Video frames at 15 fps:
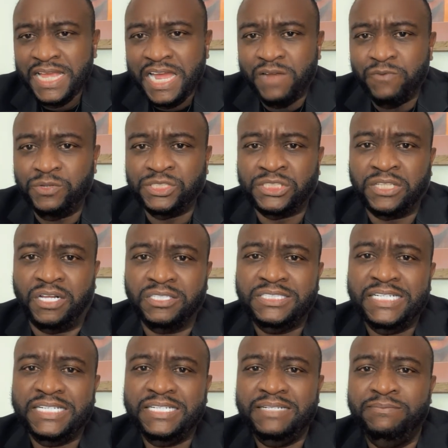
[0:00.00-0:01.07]
and
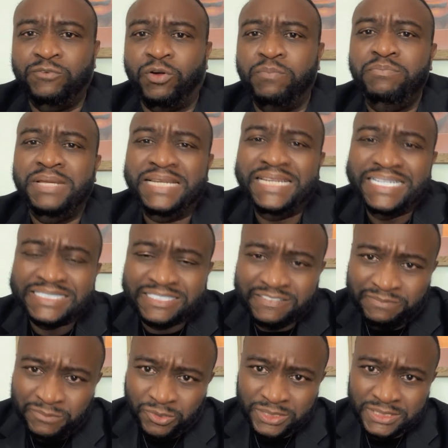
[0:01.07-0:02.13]
resulted in millions
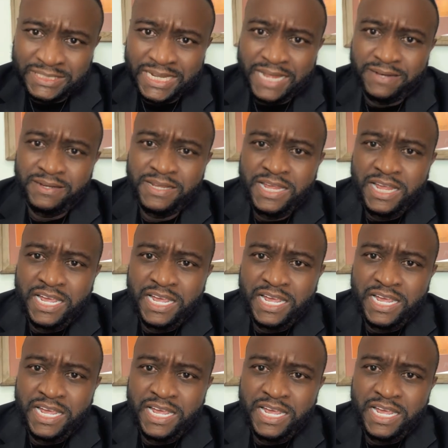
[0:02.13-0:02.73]
of more death